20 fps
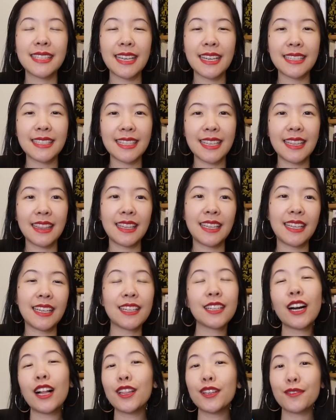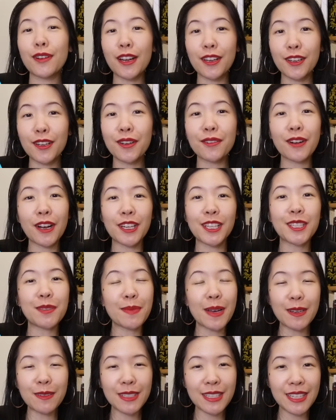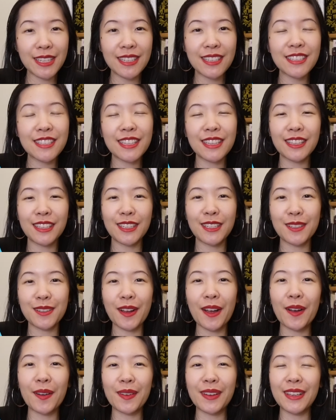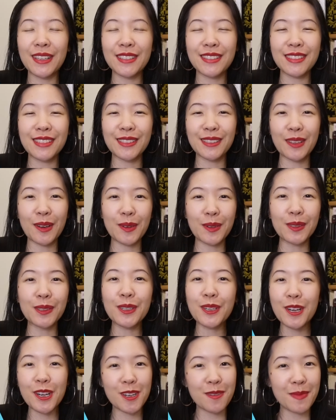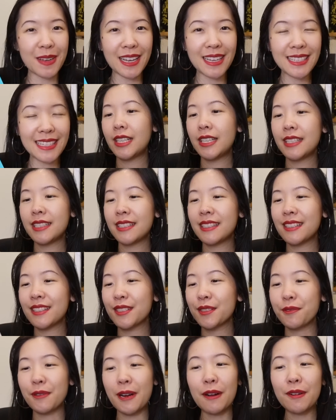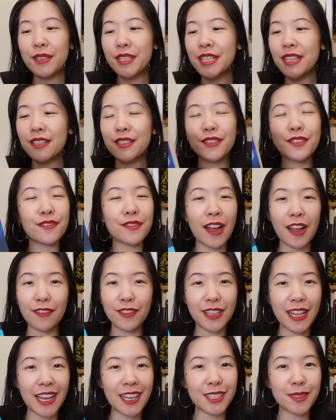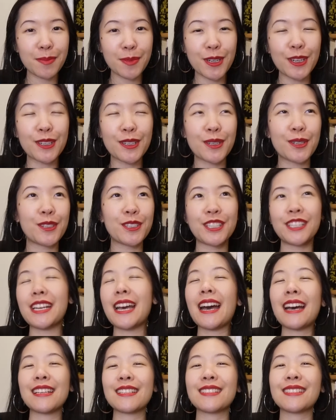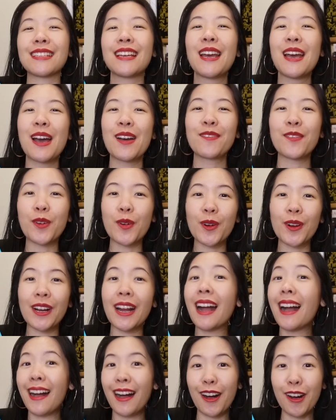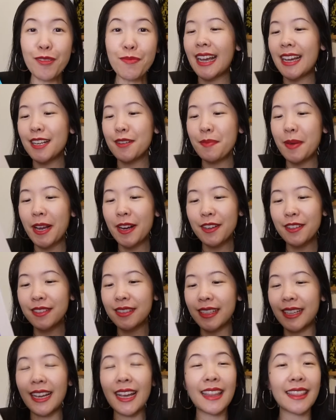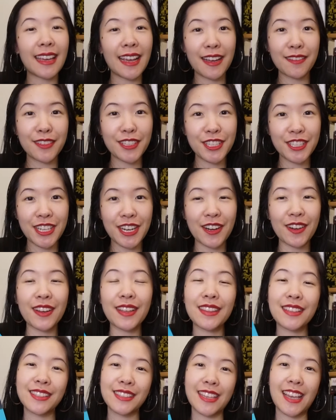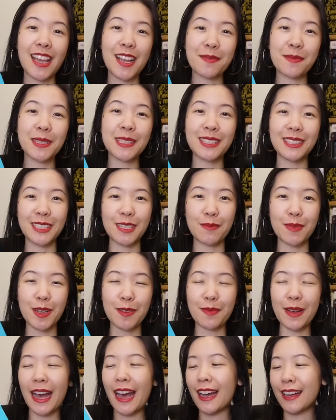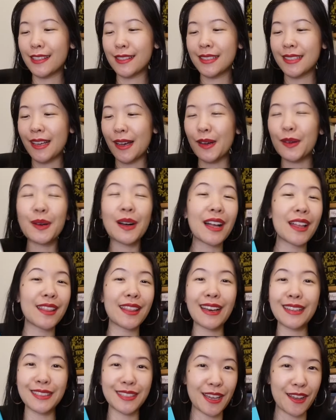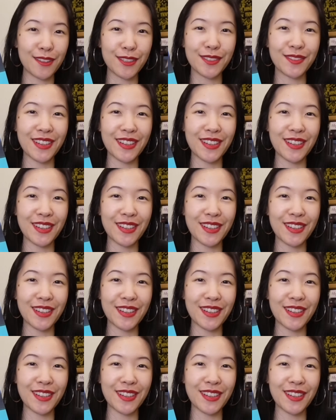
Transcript: set in the Colorado Rocky Mountains. The hero is the local hermit. He's this grouchy survival expert who she asks for help and apparently they have to share the same sleeping bag, so that sounds